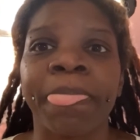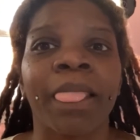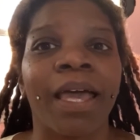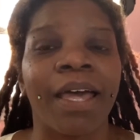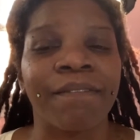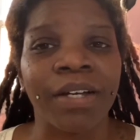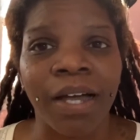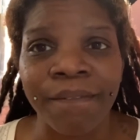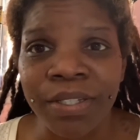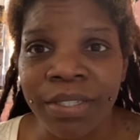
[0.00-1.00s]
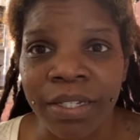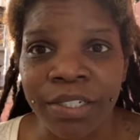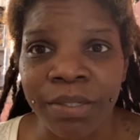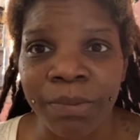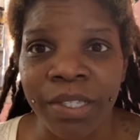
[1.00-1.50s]
have a
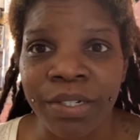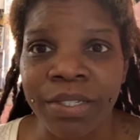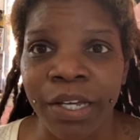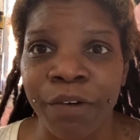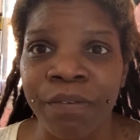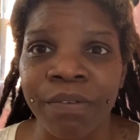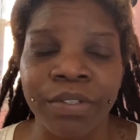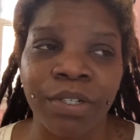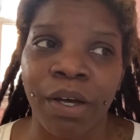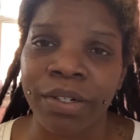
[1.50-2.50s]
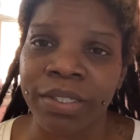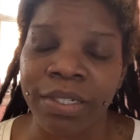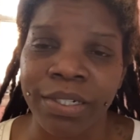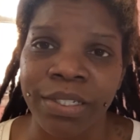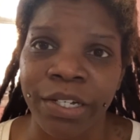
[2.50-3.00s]
conversation with yourself. Talking
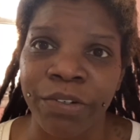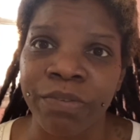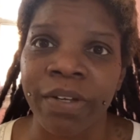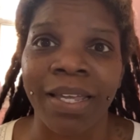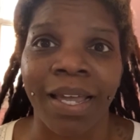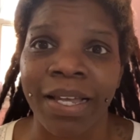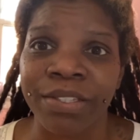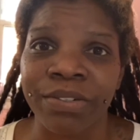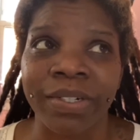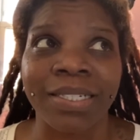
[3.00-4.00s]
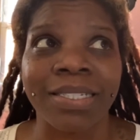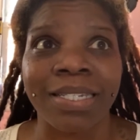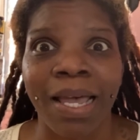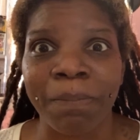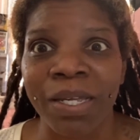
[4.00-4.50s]
to yourself and answering does
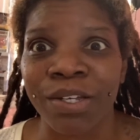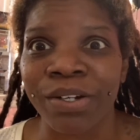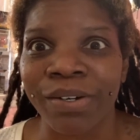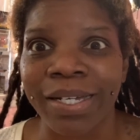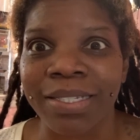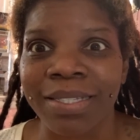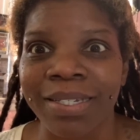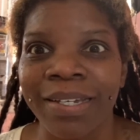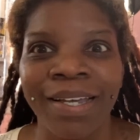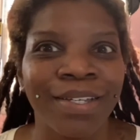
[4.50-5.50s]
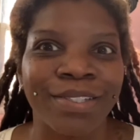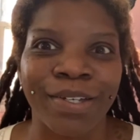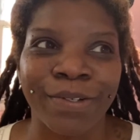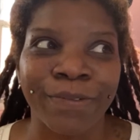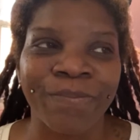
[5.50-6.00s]
not mean you're crazy.
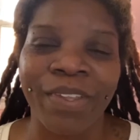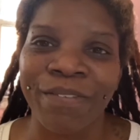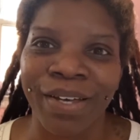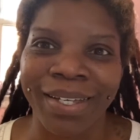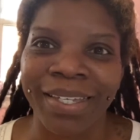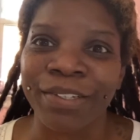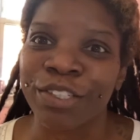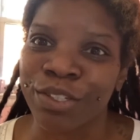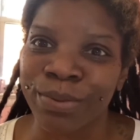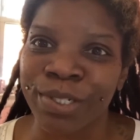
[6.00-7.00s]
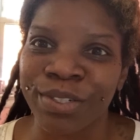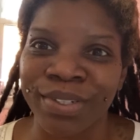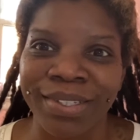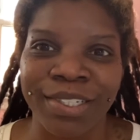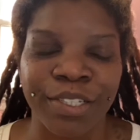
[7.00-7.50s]
So fuck it, do what you
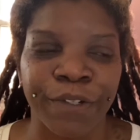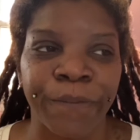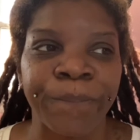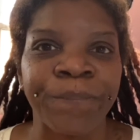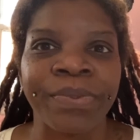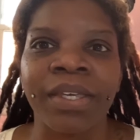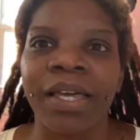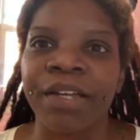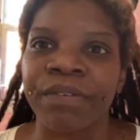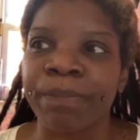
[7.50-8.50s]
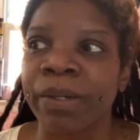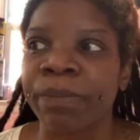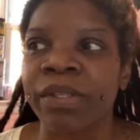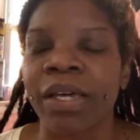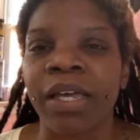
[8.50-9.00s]
need to do. And
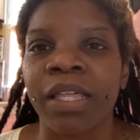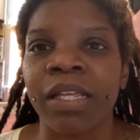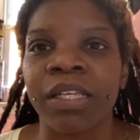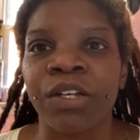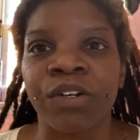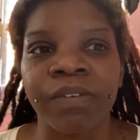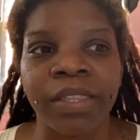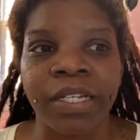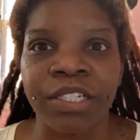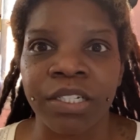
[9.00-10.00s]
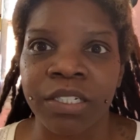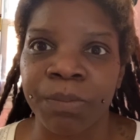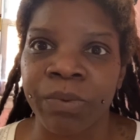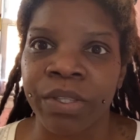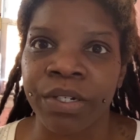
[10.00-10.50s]
remember that your
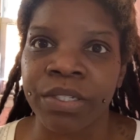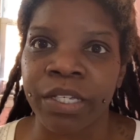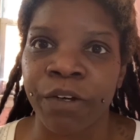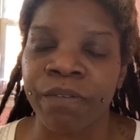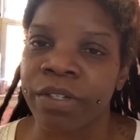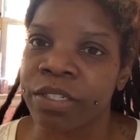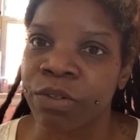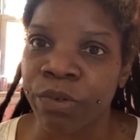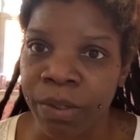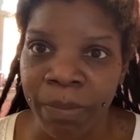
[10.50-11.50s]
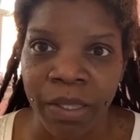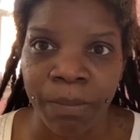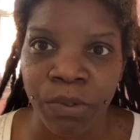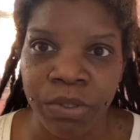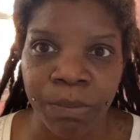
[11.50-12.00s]
relationship with yourself is going to be the
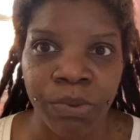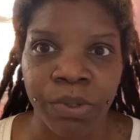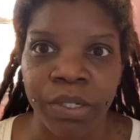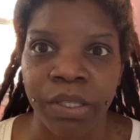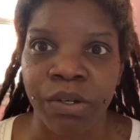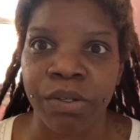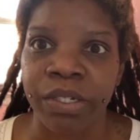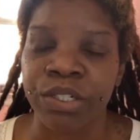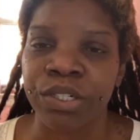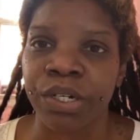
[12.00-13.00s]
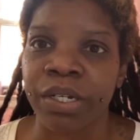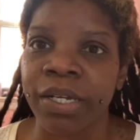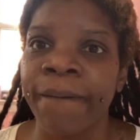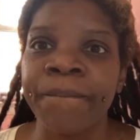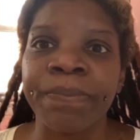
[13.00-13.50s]
most important along this
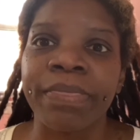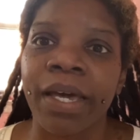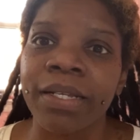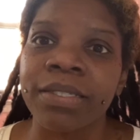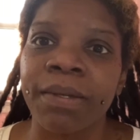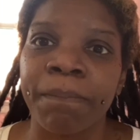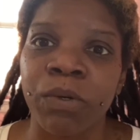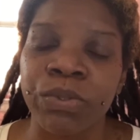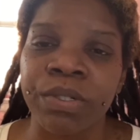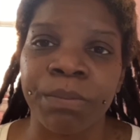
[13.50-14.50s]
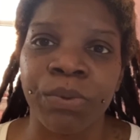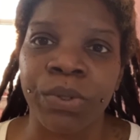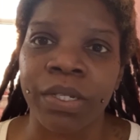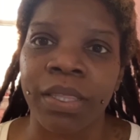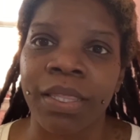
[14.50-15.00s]
journey. That is the most
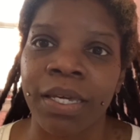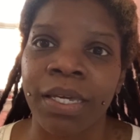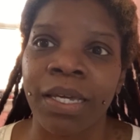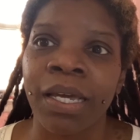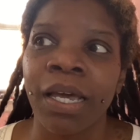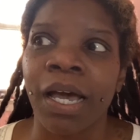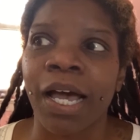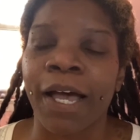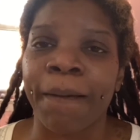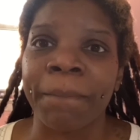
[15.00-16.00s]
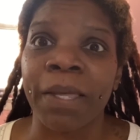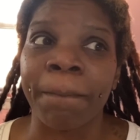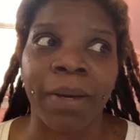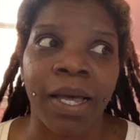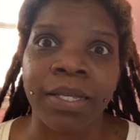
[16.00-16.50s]
important thing
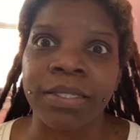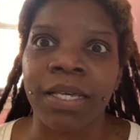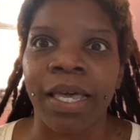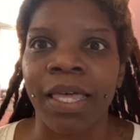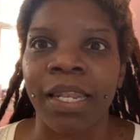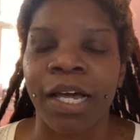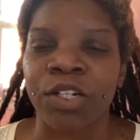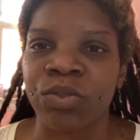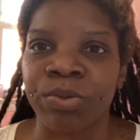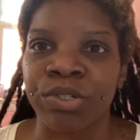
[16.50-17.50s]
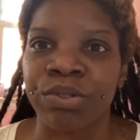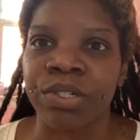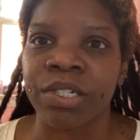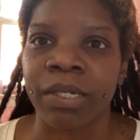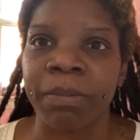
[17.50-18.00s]
in mindset and
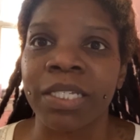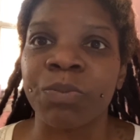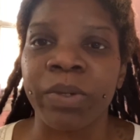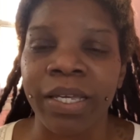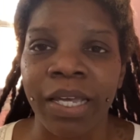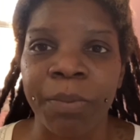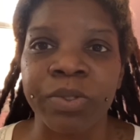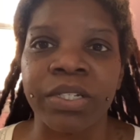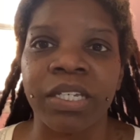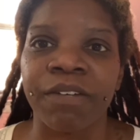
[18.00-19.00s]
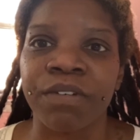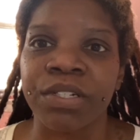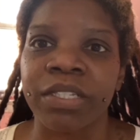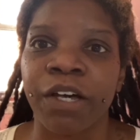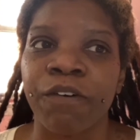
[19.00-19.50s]
entrepreneurship, is being able to give
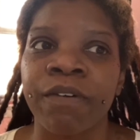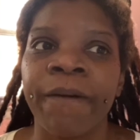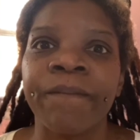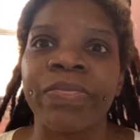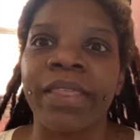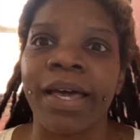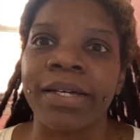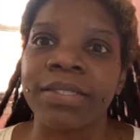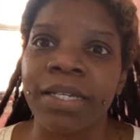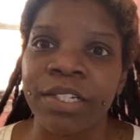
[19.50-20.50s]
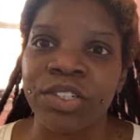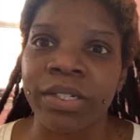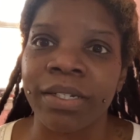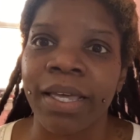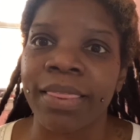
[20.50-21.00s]
yourself that
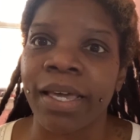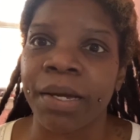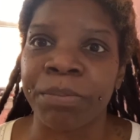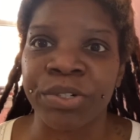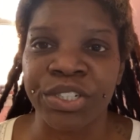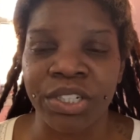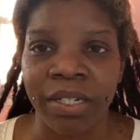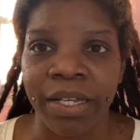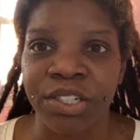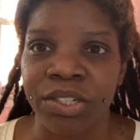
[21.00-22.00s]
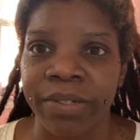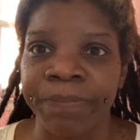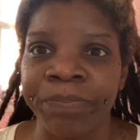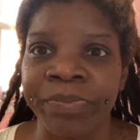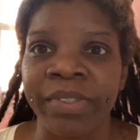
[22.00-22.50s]
attention and that
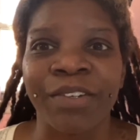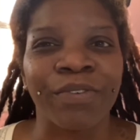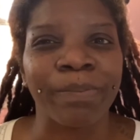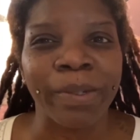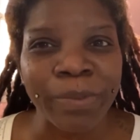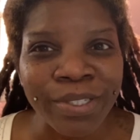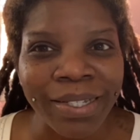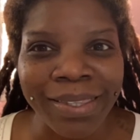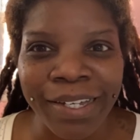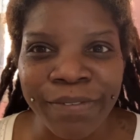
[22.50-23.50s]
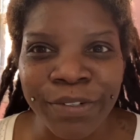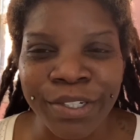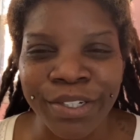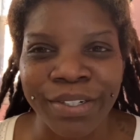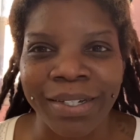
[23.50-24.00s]
appreciation. remember to love
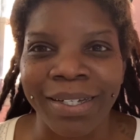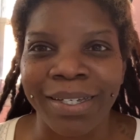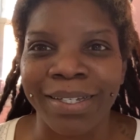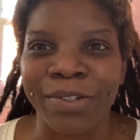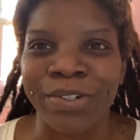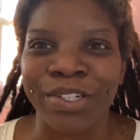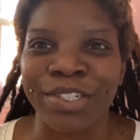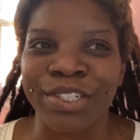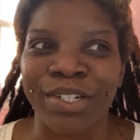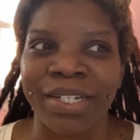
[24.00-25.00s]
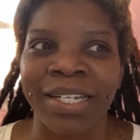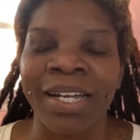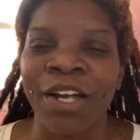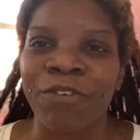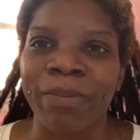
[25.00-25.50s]
on your journey.
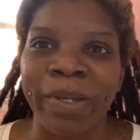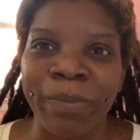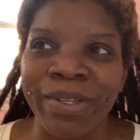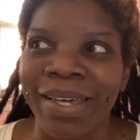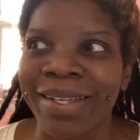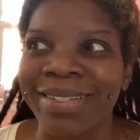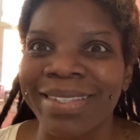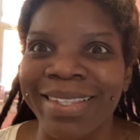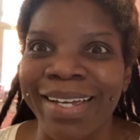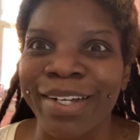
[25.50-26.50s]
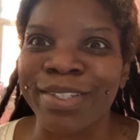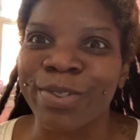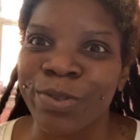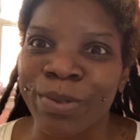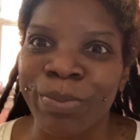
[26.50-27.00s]
Remember that it's there
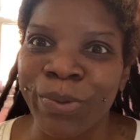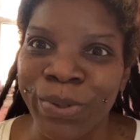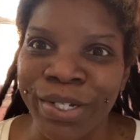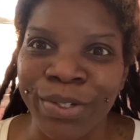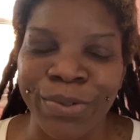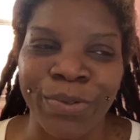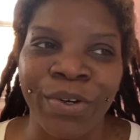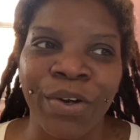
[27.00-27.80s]
to support you.